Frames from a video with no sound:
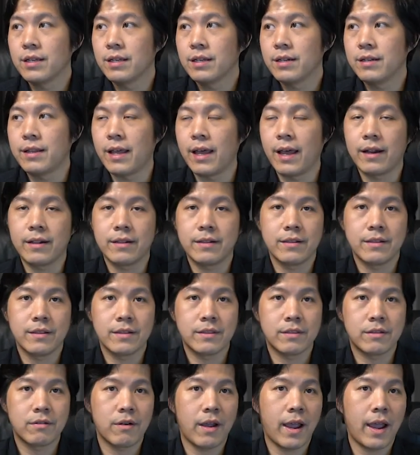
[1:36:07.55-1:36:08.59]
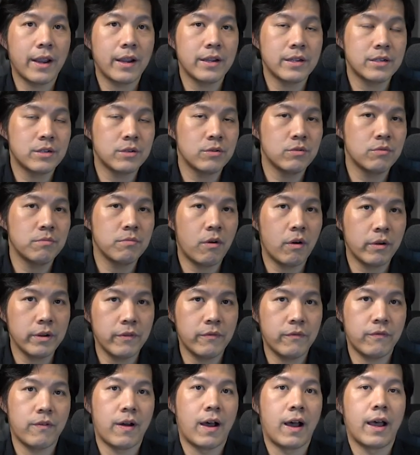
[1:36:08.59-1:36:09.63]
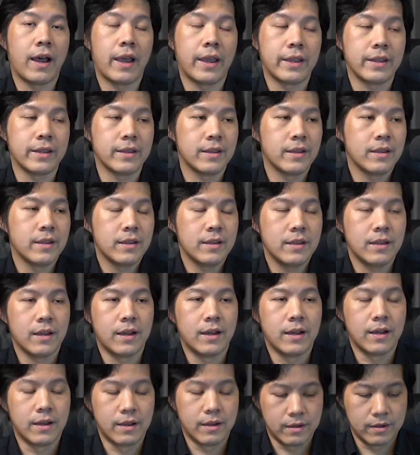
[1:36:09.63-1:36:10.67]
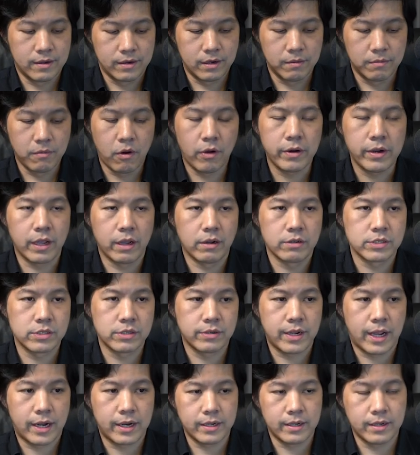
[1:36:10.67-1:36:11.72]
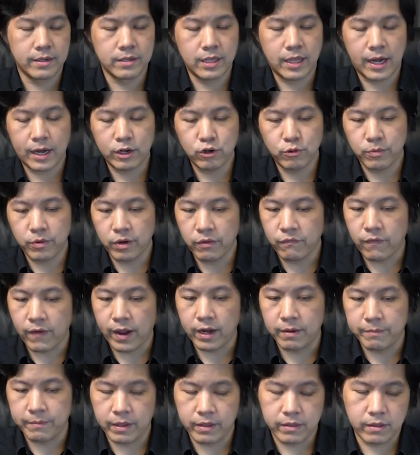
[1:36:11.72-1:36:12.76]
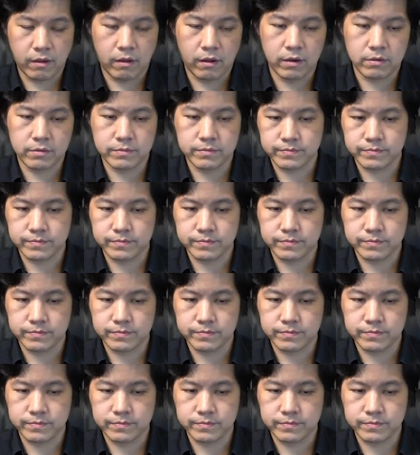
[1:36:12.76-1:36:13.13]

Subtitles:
that try to modify the model, so that try to modify the method